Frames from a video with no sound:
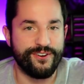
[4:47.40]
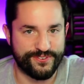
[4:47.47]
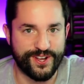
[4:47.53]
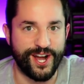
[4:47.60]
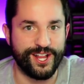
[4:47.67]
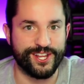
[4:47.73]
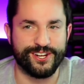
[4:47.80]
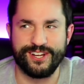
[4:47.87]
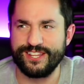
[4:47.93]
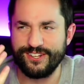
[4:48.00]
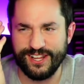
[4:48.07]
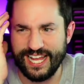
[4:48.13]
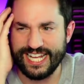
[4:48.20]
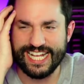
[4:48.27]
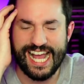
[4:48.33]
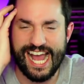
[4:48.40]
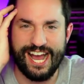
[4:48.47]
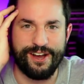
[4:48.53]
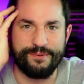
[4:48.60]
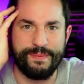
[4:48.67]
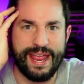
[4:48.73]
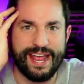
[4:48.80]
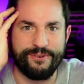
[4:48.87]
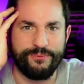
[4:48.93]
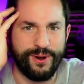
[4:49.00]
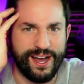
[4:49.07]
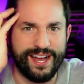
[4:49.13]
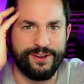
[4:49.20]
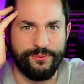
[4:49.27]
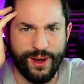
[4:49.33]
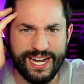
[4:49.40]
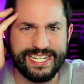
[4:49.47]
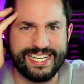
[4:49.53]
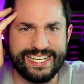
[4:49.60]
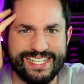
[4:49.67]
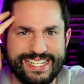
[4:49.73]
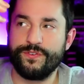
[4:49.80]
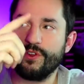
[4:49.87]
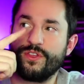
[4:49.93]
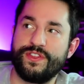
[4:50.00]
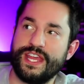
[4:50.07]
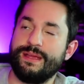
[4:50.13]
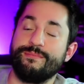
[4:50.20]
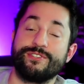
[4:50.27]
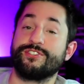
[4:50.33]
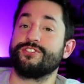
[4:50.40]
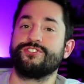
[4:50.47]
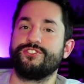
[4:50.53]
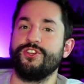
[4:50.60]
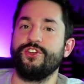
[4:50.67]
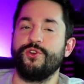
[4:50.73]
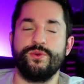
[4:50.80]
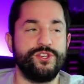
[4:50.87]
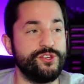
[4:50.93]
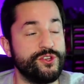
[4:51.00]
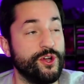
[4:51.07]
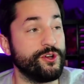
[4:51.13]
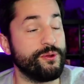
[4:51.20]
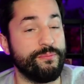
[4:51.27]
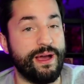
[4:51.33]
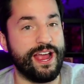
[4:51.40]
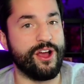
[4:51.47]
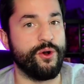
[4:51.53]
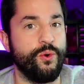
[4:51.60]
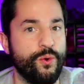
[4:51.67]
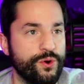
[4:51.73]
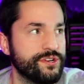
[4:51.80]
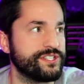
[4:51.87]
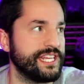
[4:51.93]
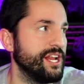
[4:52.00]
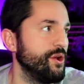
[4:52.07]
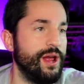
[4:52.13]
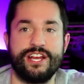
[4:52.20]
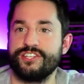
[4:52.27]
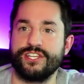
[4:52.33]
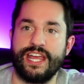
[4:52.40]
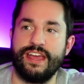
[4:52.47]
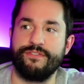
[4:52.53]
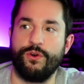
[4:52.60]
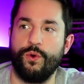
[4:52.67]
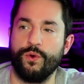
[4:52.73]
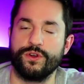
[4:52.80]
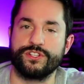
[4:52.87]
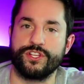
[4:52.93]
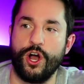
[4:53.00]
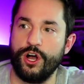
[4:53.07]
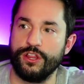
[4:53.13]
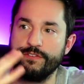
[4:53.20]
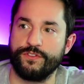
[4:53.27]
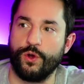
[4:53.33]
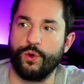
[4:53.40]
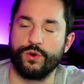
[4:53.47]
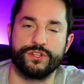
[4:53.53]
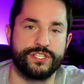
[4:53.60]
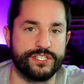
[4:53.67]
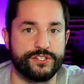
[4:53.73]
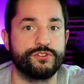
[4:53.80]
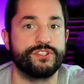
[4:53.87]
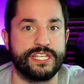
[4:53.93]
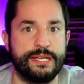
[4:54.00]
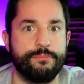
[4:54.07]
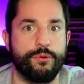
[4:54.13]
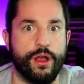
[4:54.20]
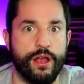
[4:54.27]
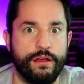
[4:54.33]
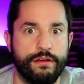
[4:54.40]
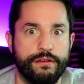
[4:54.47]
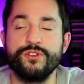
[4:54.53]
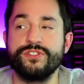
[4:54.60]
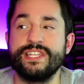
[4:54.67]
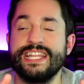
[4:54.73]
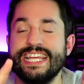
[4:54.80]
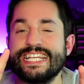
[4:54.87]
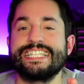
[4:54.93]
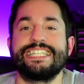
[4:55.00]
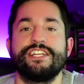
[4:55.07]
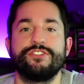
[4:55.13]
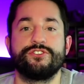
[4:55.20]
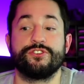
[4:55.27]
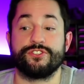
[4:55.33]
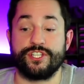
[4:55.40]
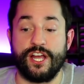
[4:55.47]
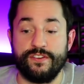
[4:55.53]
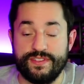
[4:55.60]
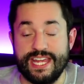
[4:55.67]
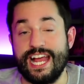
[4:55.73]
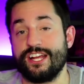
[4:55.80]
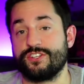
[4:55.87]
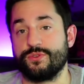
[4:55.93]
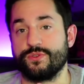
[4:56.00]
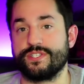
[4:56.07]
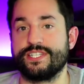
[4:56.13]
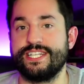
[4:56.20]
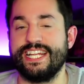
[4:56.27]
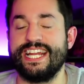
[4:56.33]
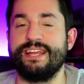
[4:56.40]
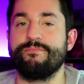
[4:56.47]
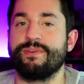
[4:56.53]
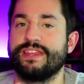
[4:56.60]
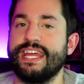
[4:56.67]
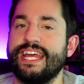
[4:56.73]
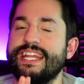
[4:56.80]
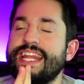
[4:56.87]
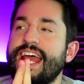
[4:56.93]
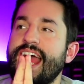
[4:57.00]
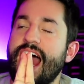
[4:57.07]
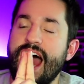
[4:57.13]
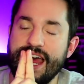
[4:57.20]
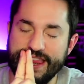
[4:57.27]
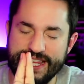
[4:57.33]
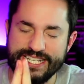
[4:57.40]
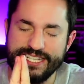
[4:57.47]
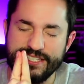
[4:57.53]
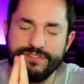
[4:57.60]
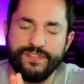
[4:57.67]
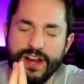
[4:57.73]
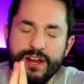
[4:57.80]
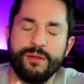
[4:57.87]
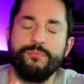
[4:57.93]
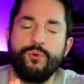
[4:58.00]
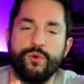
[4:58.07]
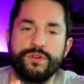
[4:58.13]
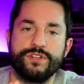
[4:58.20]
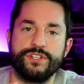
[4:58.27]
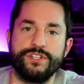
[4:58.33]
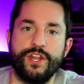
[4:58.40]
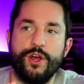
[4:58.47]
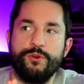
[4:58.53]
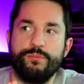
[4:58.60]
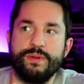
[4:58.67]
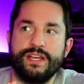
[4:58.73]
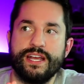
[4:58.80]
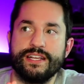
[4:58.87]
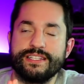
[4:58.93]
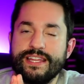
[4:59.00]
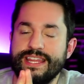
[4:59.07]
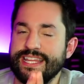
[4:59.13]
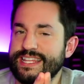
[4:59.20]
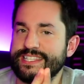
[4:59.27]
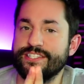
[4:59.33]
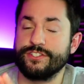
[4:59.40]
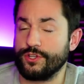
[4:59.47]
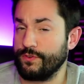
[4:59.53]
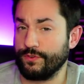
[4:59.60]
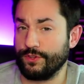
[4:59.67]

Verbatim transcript: of color and they're like, oh man, what? Or if your theme is a zoo and you go to buy a horse, they don't actually have horse. All of the horses are zebra. So those are the essentials of the actual city. But then this is very important to note, because I think this is